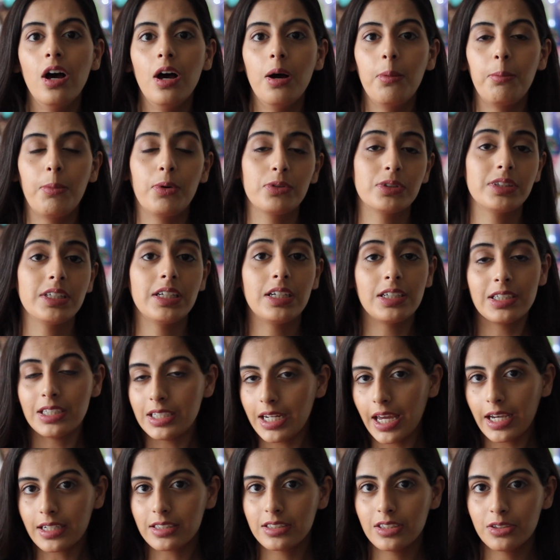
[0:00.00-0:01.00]
mostly
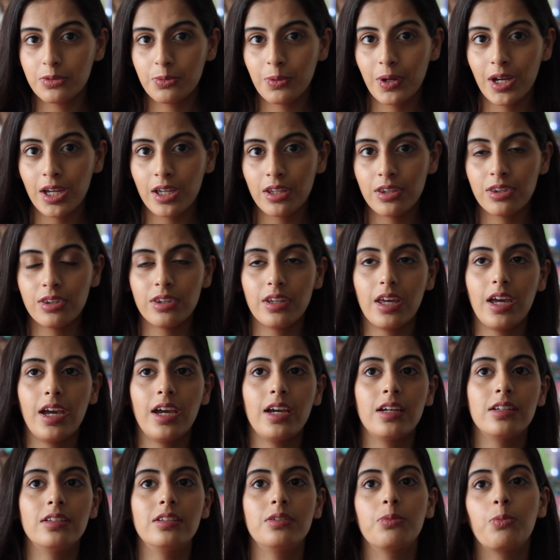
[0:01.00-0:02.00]
connected with?
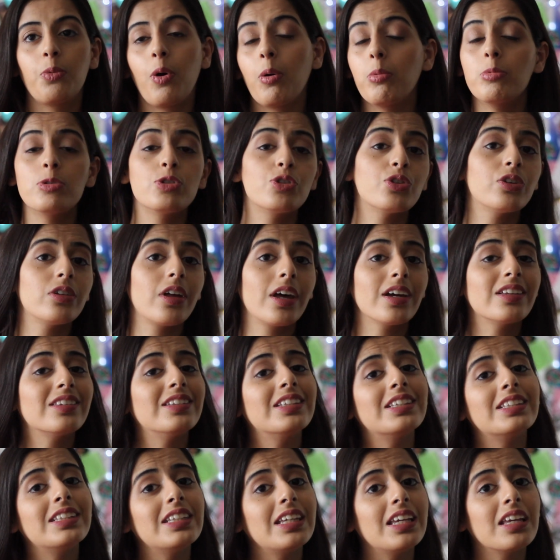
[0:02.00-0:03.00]
And what would you like to
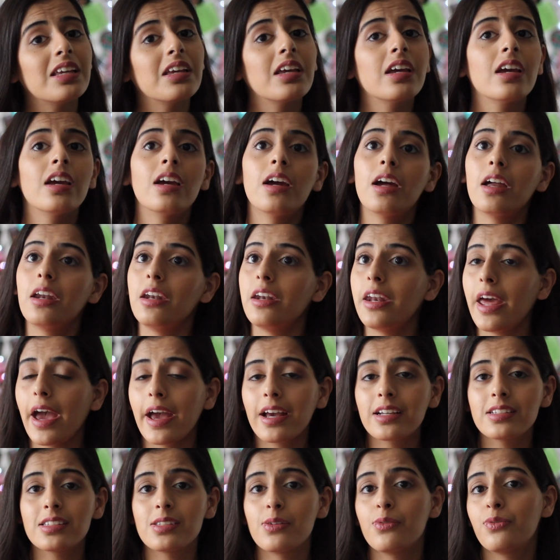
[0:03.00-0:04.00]
see
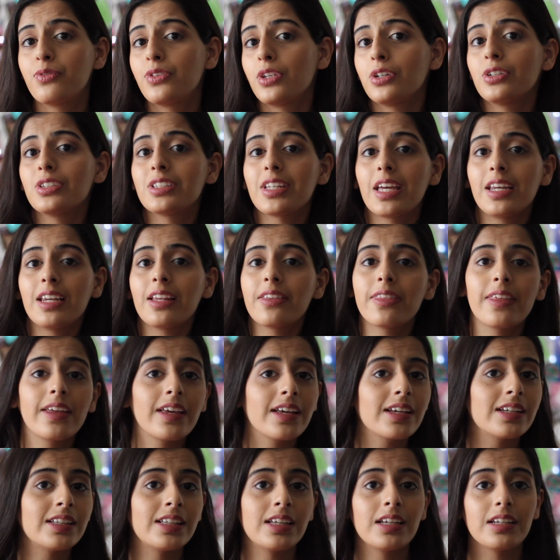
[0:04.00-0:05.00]
next, if there's
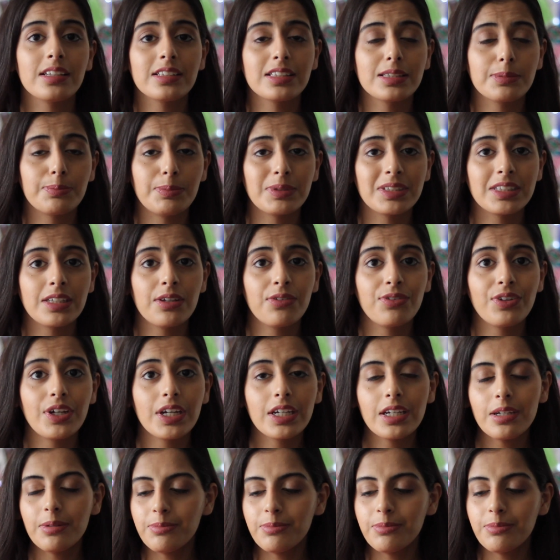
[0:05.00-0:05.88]
anything specific?